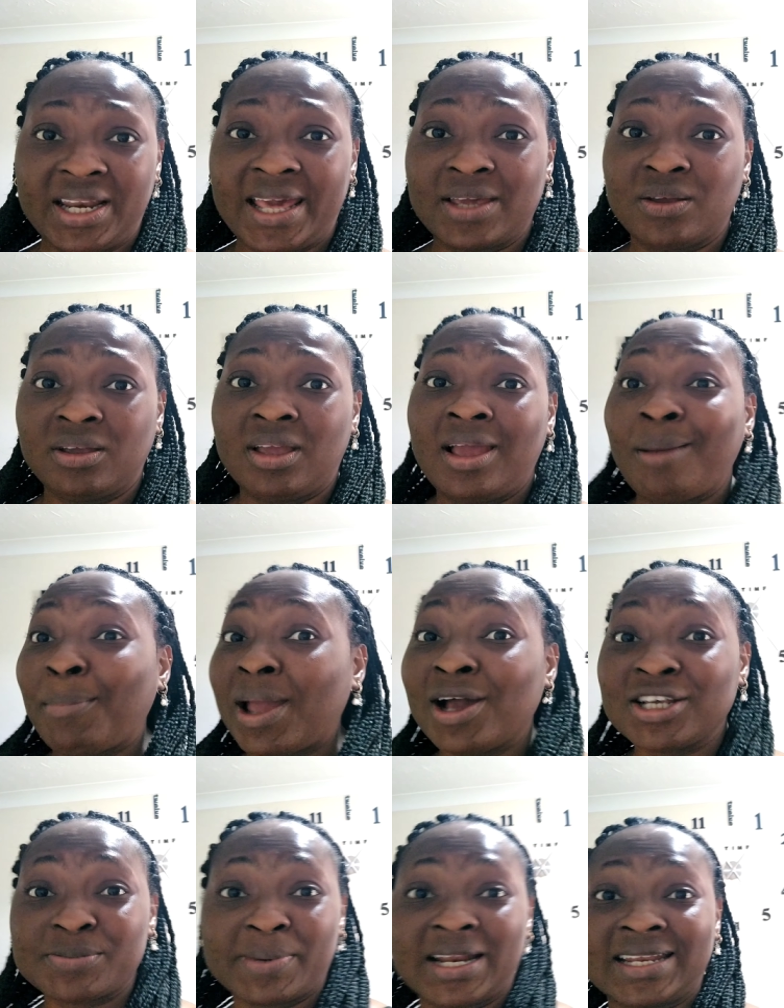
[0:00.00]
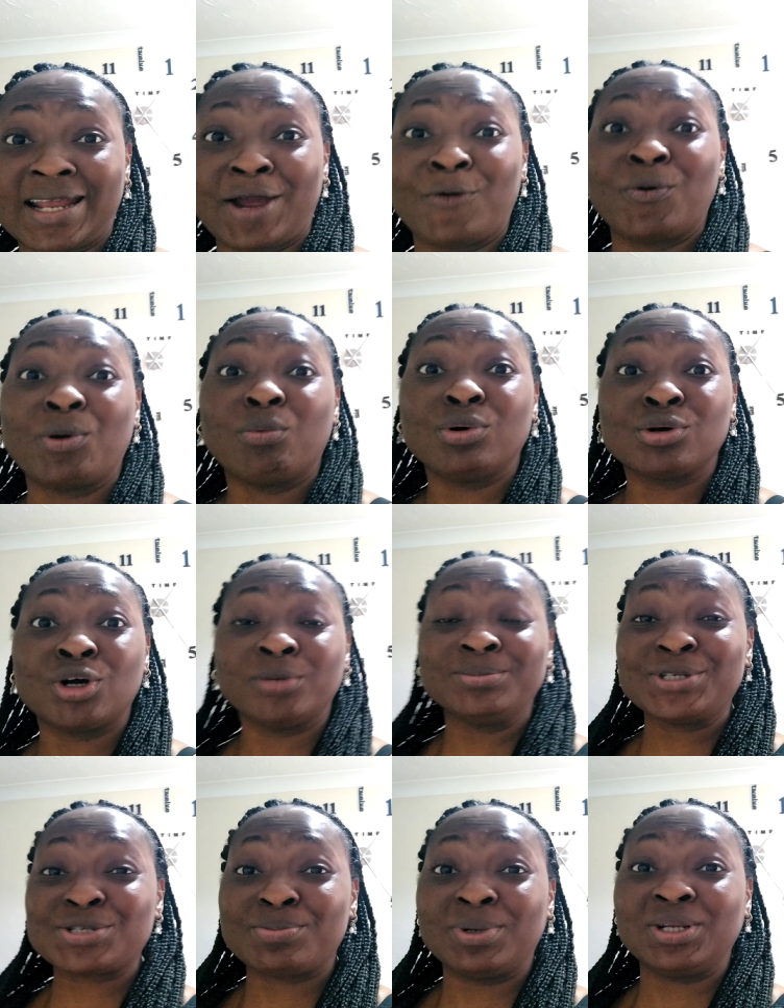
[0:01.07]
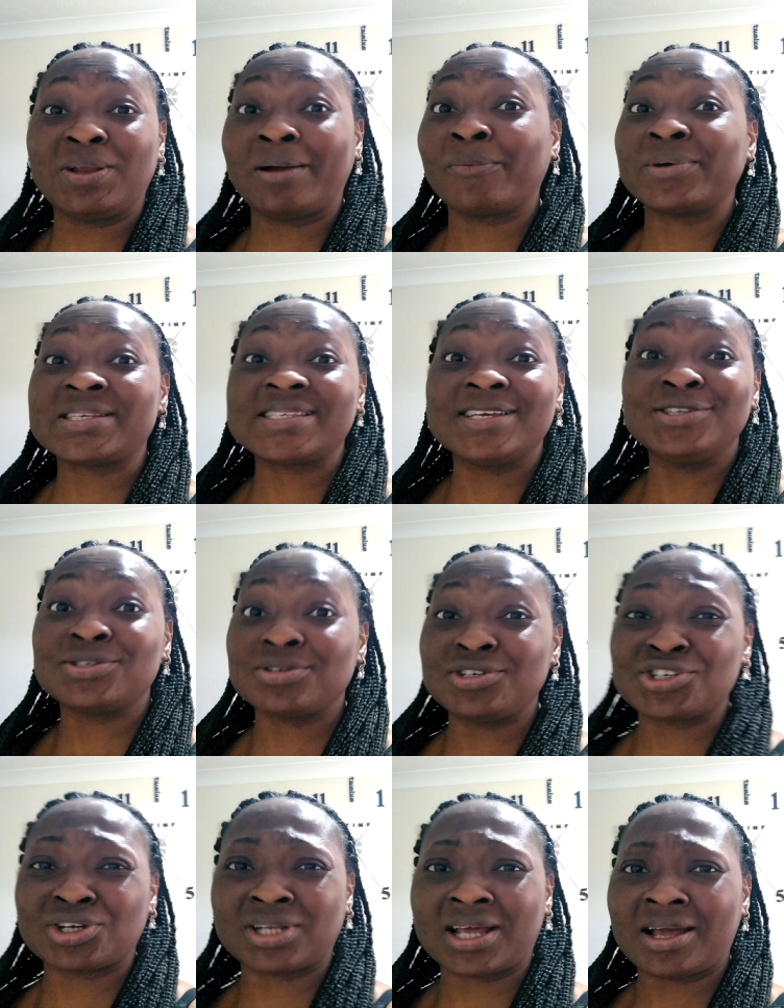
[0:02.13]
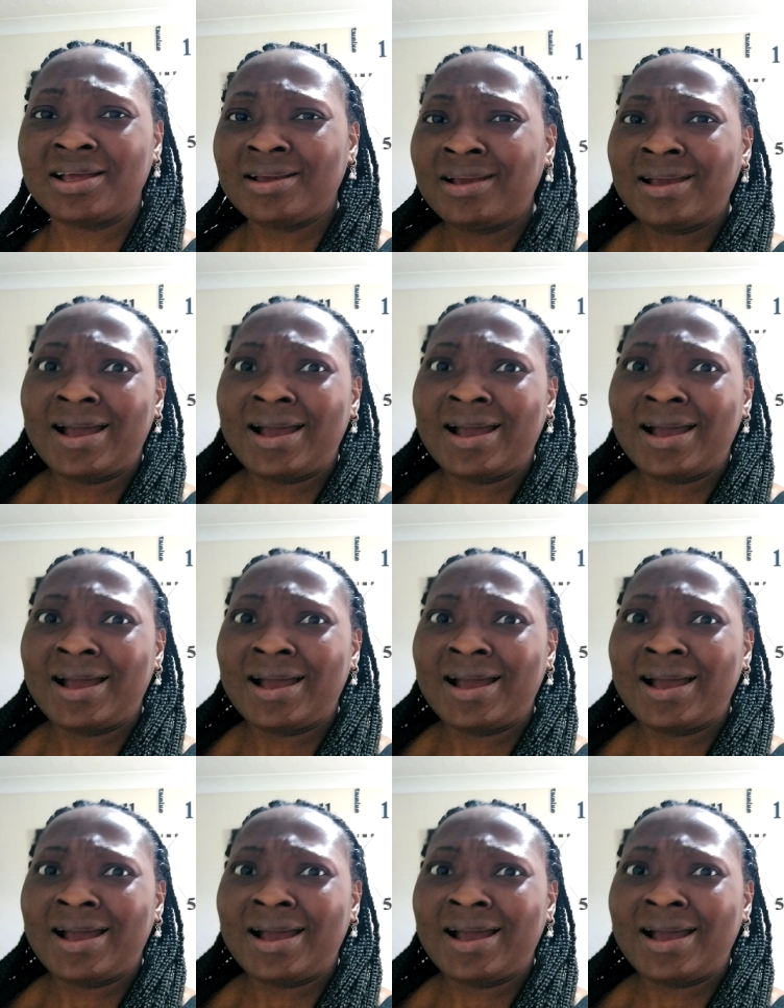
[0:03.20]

Like my husband and I, we woke up this morning and we're saying to each other,